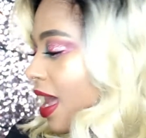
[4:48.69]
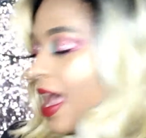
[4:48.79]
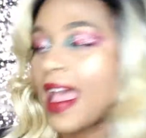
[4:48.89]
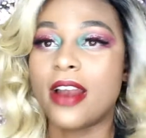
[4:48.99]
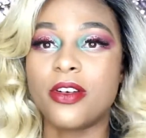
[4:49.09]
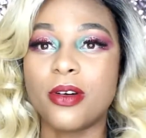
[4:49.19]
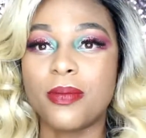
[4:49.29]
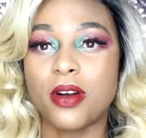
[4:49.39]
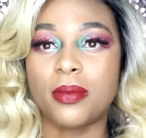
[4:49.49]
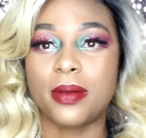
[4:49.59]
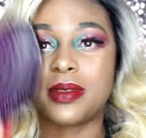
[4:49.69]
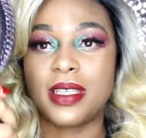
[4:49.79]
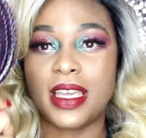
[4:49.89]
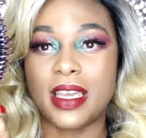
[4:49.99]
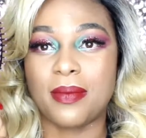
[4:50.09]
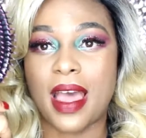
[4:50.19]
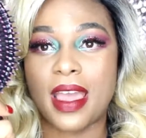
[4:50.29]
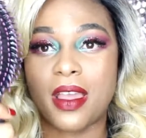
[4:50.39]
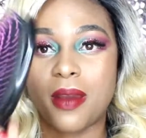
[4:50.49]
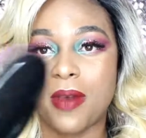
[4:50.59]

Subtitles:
I had no problem taking my